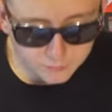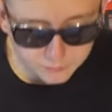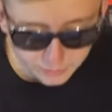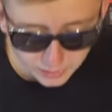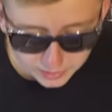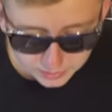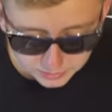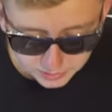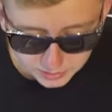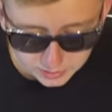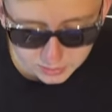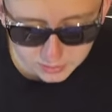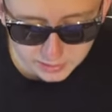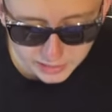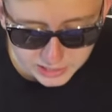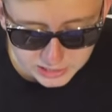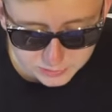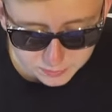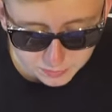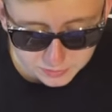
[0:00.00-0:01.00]
Finally,
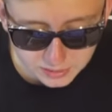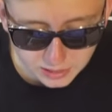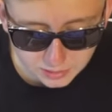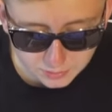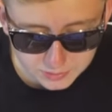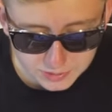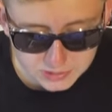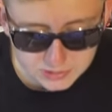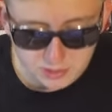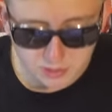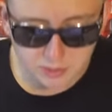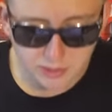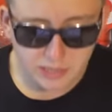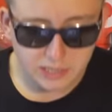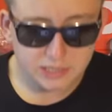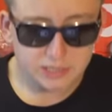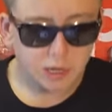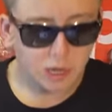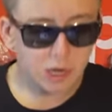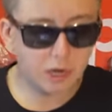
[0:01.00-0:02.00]
last but not least, the
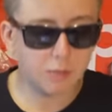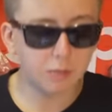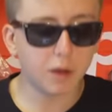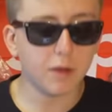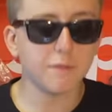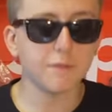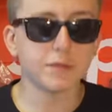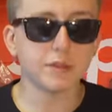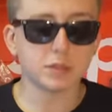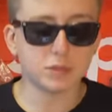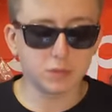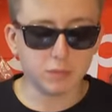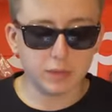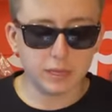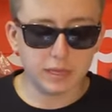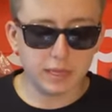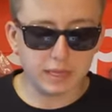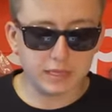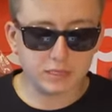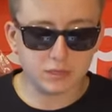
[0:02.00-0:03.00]
last item of this
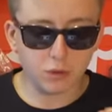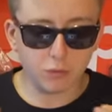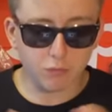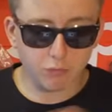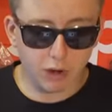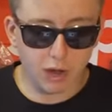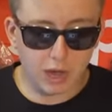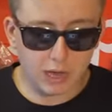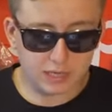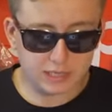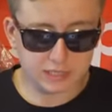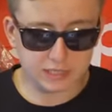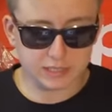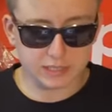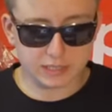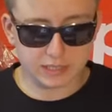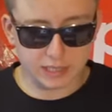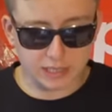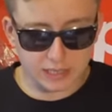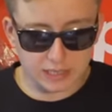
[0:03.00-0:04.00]
week is the
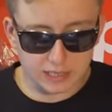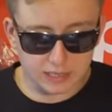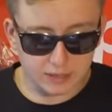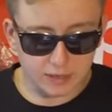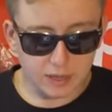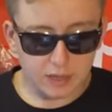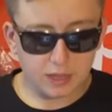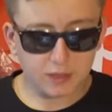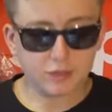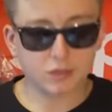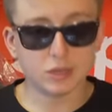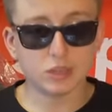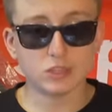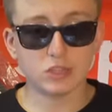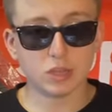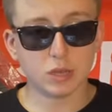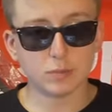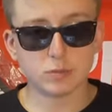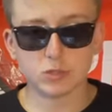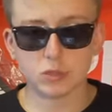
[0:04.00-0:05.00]
Rocks tee, the
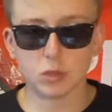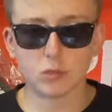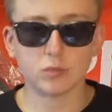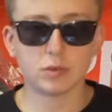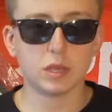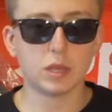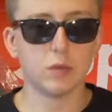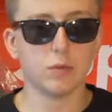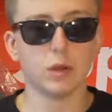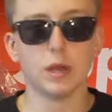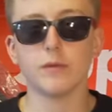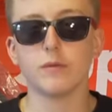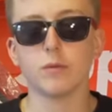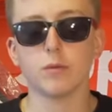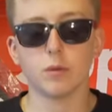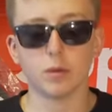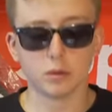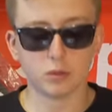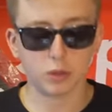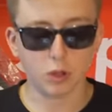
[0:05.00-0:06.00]
gemstone tee, whatever
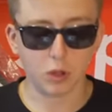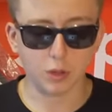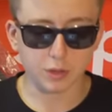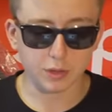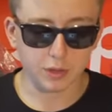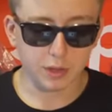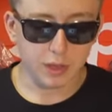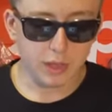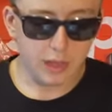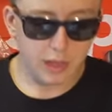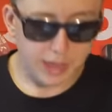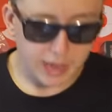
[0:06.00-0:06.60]
you want to call it.